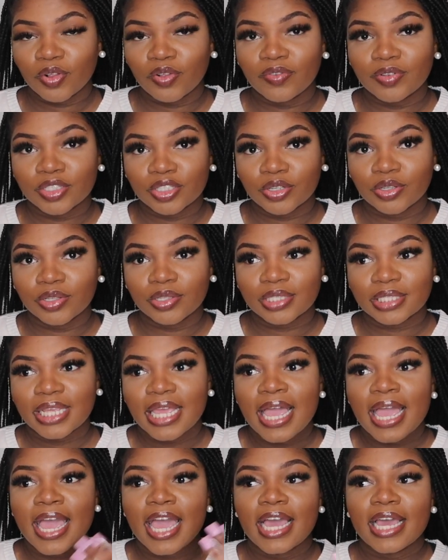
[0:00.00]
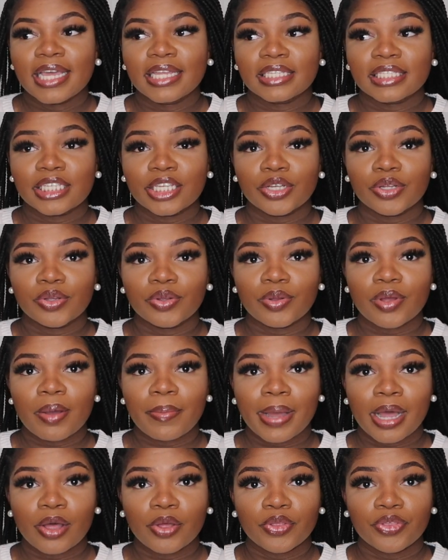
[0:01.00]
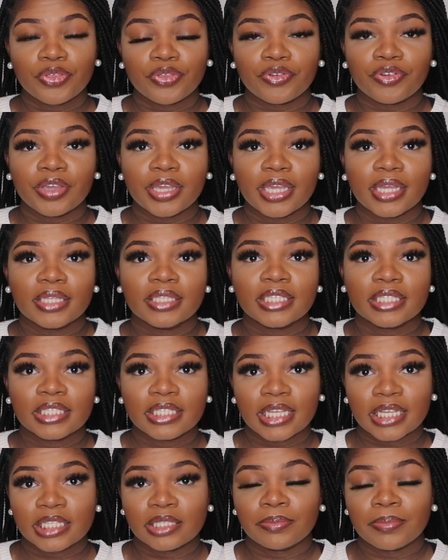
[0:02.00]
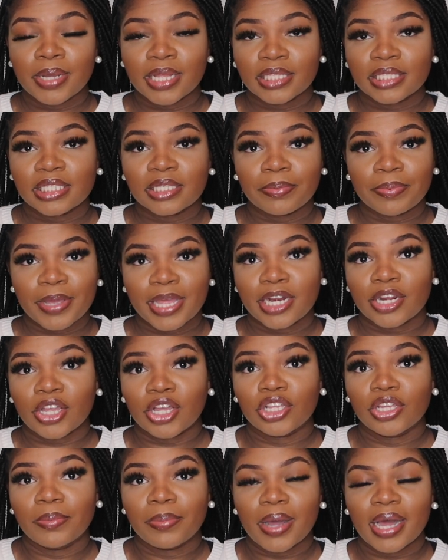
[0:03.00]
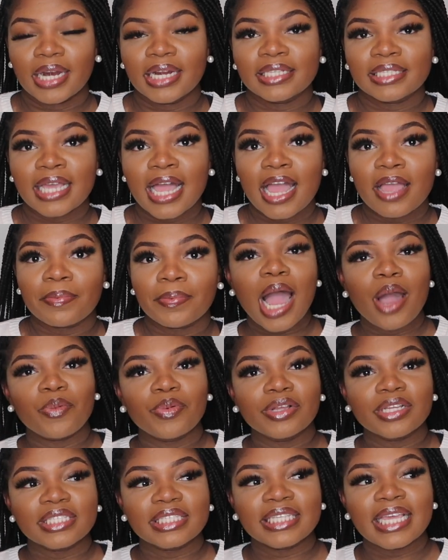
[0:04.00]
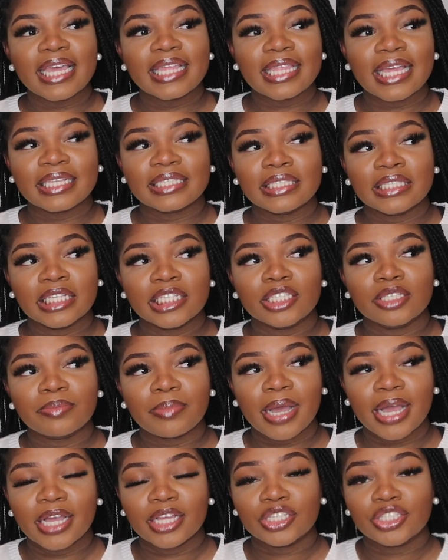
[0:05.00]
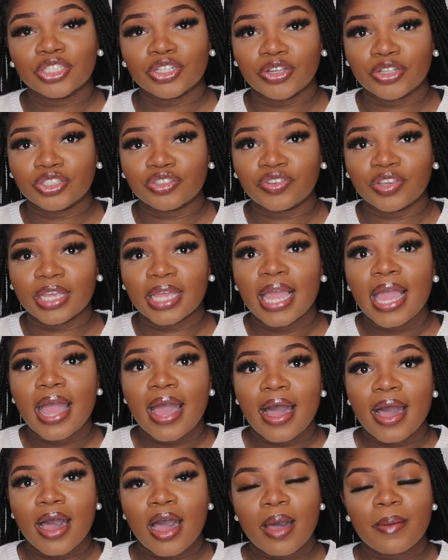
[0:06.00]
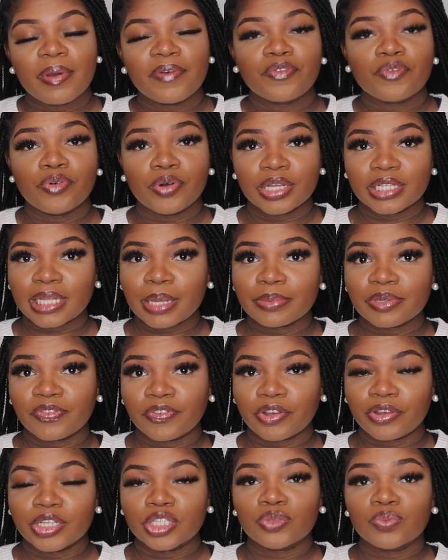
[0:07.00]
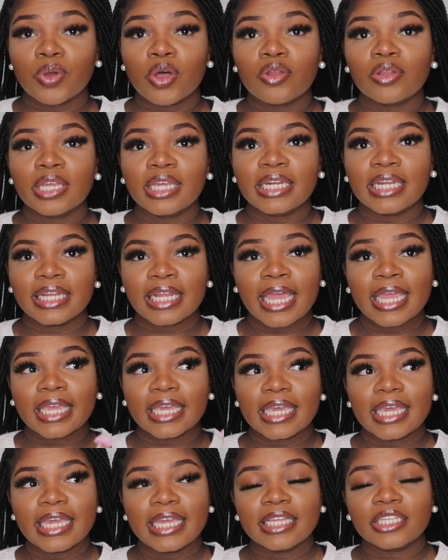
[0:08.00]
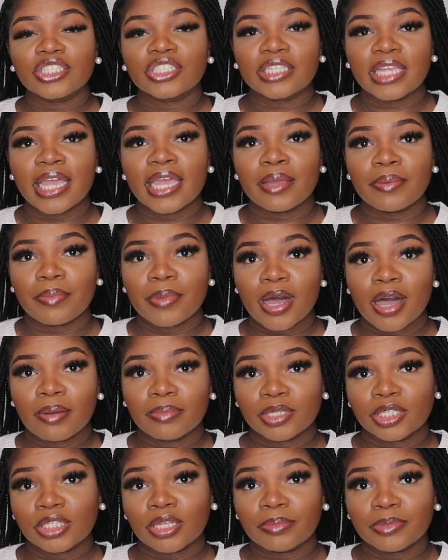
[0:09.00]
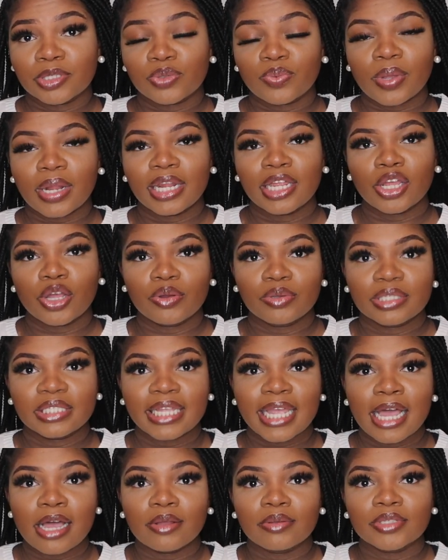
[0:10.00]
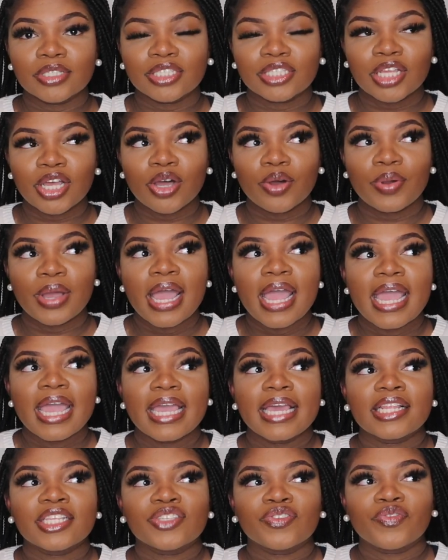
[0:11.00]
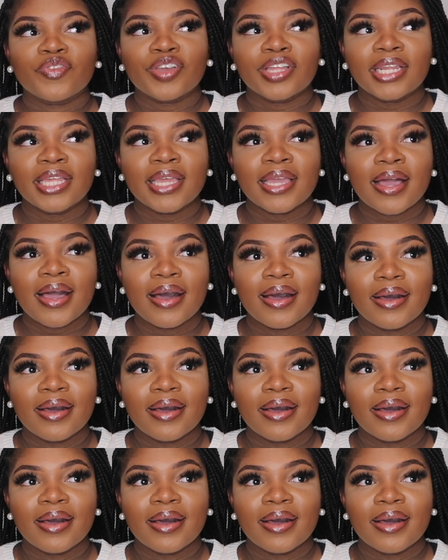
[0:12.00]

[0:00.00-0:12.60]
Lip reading: results until about 3 to 6 months, depending on your body type. I will say that since my surgery, of course I was very swollen. Like each day some swelling goes down, so it's really